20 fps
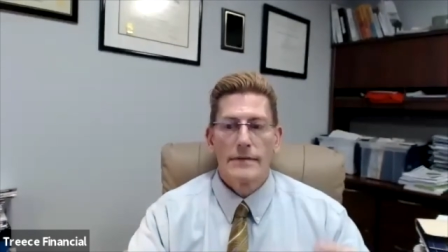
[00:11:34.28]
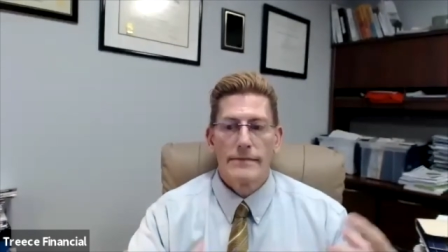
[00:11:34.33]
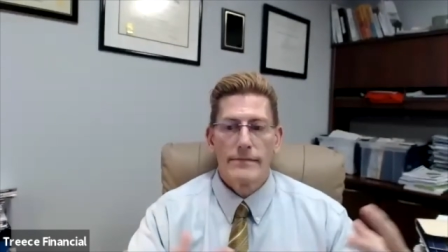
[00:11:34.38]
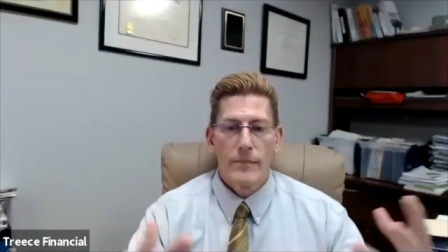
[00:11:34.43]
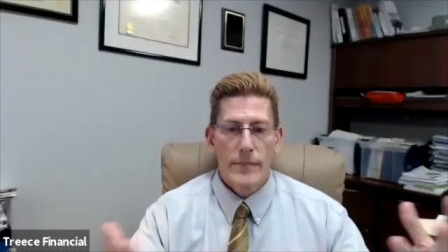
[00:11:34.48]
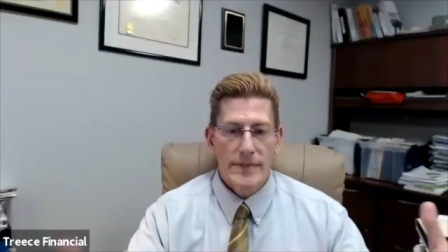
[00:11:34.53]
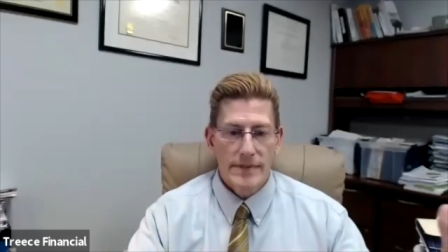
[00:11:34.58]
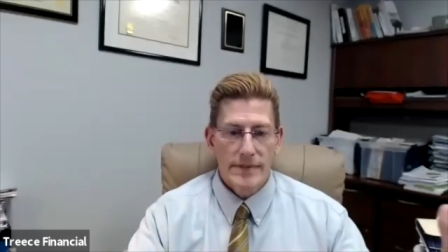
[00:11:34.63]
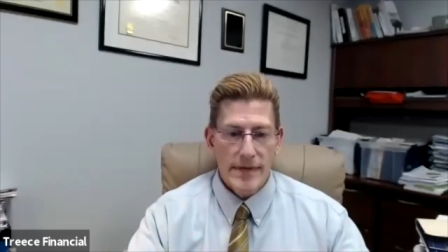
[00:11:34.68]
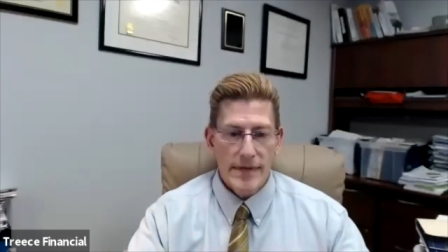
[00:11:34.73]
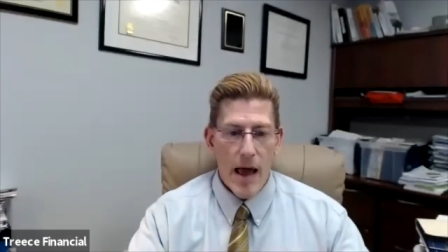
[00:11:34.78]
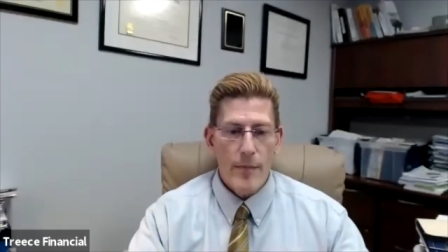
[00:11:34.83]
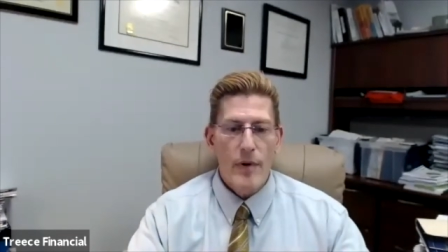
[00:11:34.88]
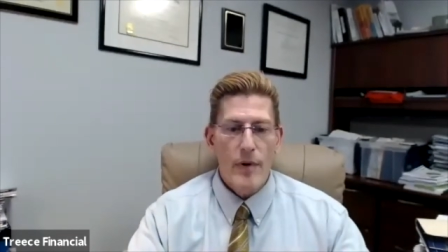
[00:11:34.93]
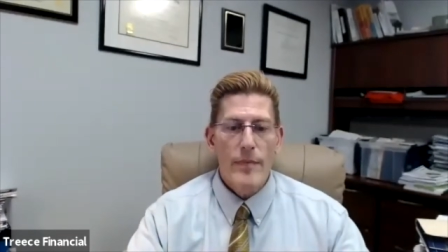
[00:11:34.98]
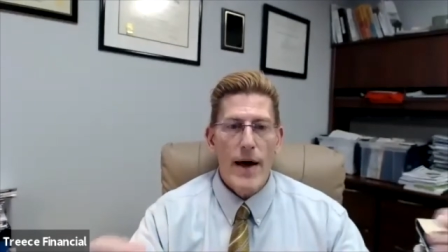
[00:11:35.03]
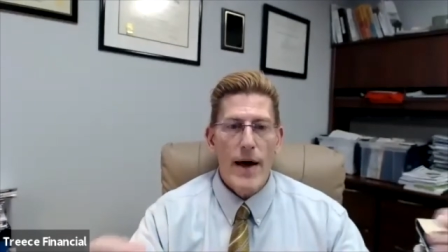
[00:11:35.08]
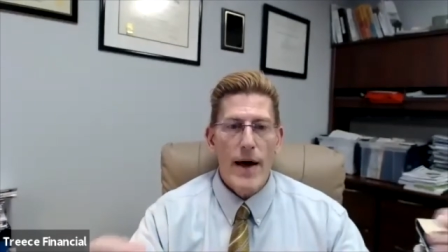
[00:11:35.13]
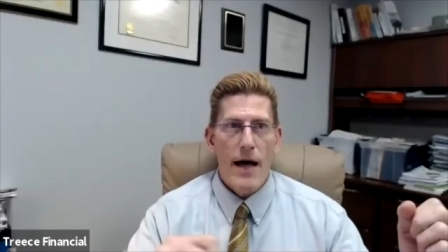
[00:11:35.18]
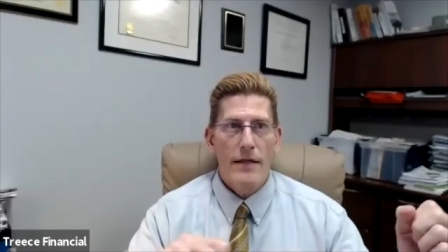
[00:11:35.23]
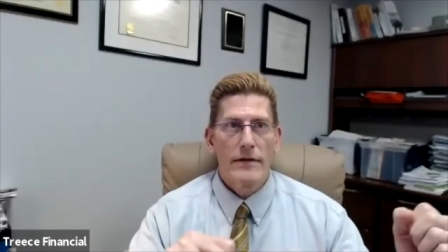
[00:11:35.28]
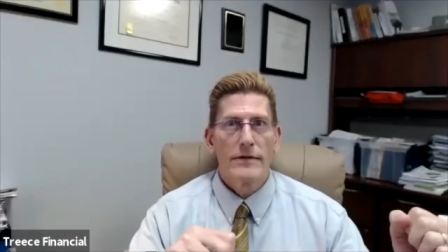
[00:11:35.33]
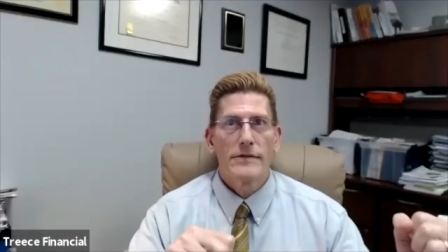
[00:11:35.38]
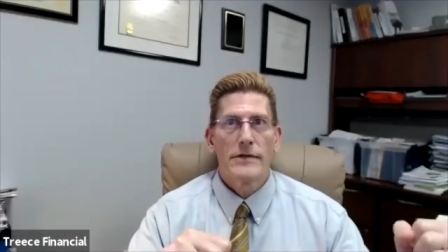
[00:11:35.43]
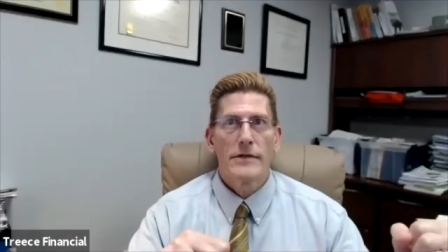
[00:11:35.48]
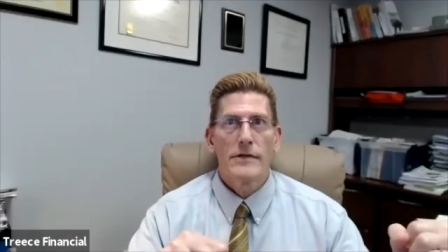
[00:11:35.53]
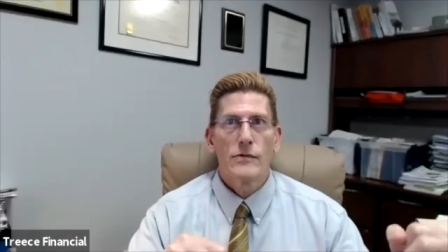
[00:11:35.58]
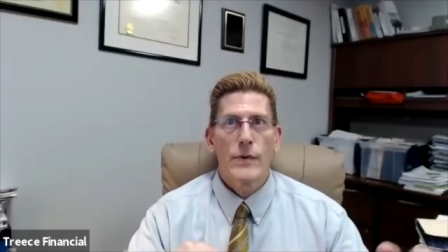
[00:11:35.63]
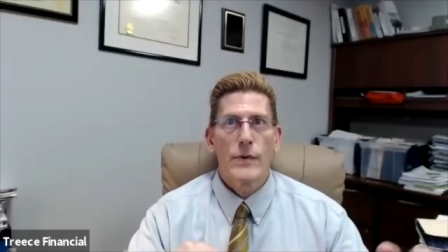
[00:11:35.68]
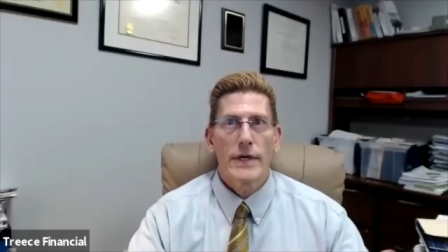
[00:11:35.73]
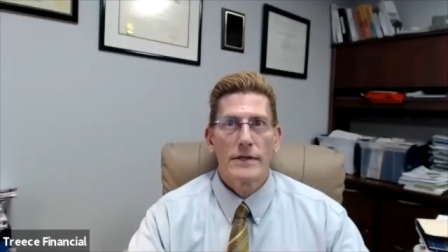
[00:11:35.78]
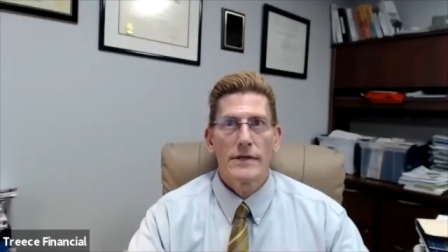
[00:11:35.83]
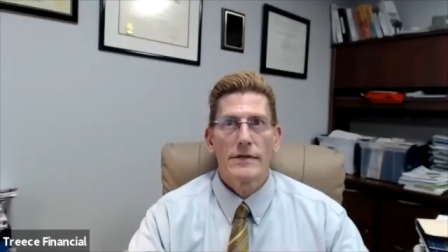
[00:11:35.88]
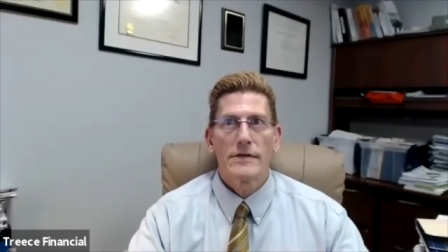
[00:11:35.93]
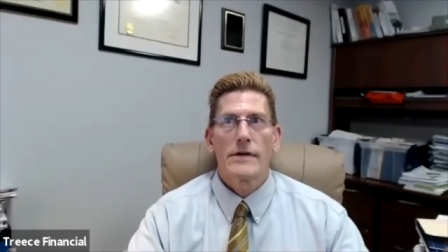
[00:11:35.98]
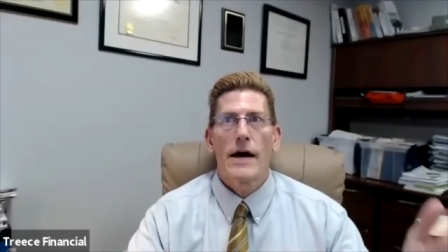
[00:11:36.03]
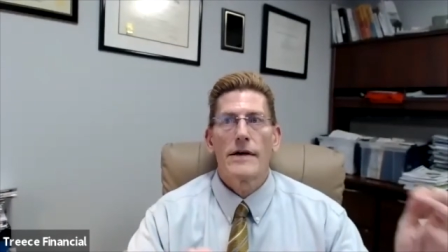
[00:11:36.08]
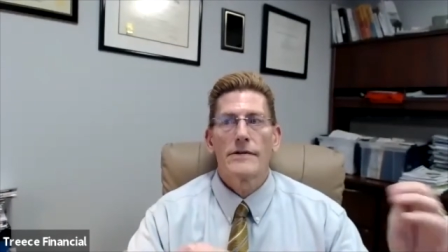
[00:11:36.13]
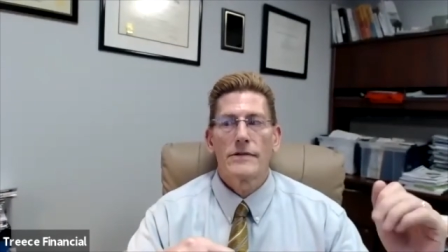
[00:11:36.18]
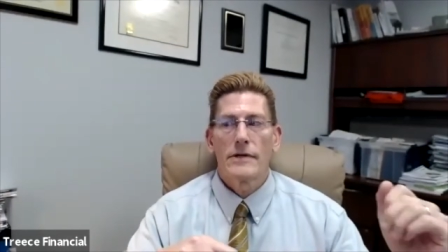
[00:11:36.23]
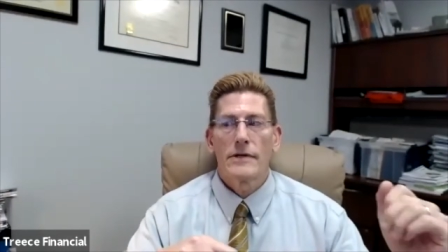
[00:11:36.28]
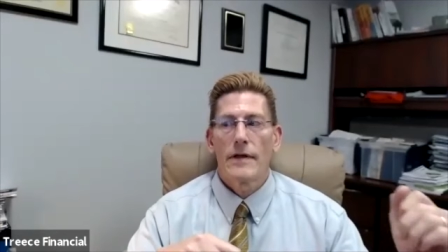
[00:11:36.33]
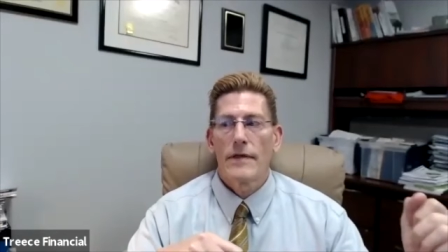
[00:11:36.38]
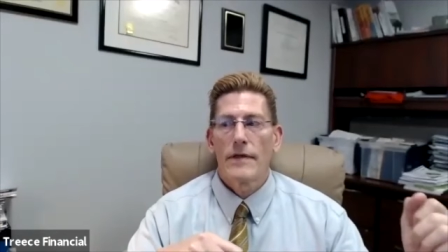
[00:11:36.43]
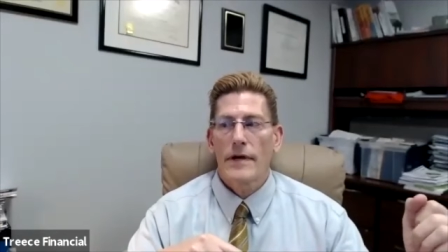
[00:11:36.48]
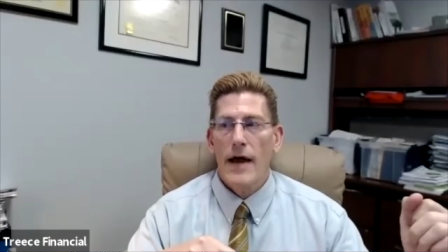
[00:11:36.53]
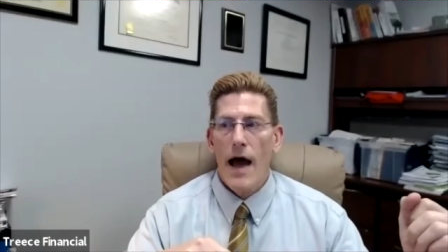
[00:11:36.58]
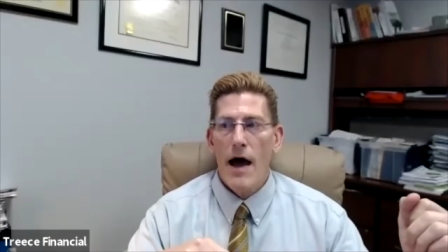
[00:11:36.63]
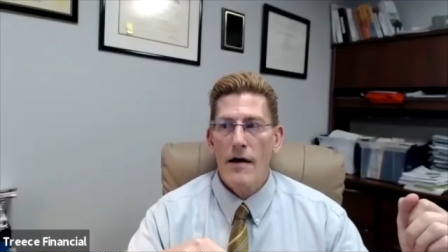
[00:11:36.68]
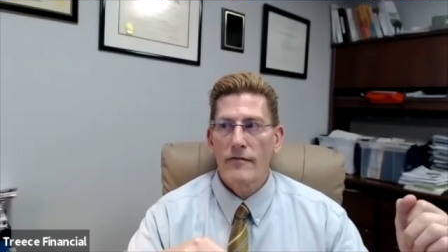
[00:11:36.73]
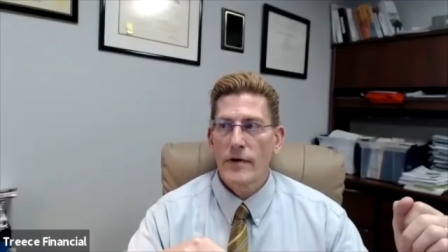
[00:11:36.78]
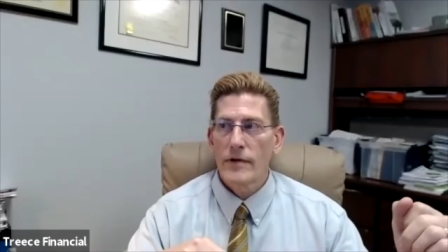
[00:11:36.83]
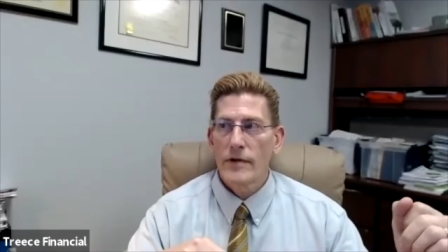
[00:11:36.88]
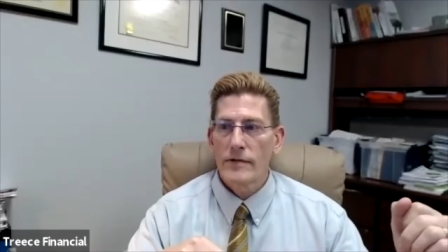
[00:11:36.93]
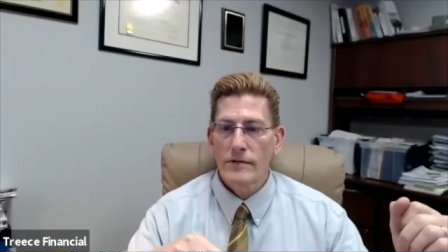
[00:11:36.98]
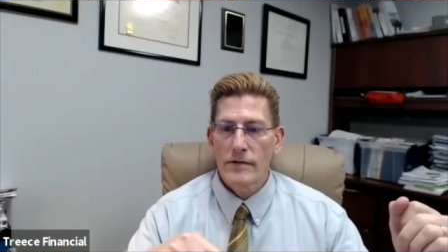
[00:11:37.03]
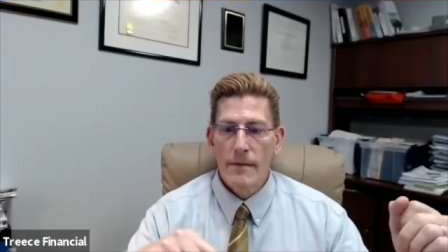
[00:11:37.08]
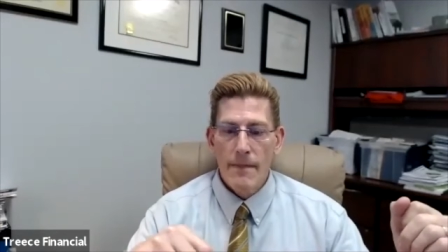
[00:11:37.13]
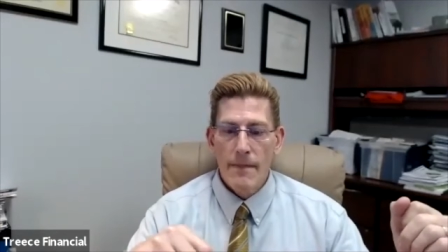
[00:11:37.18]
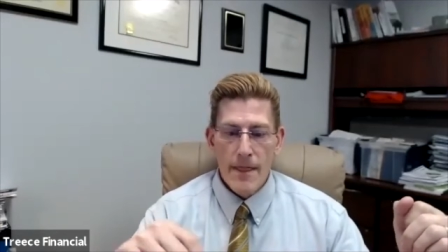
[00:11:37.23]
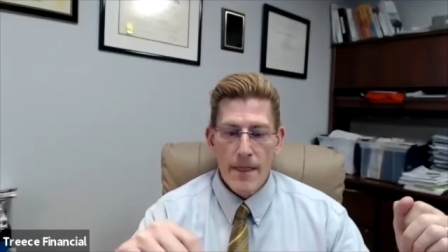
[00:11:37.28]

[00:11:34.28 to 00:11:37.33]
sample policies. We can discuss it at the conference.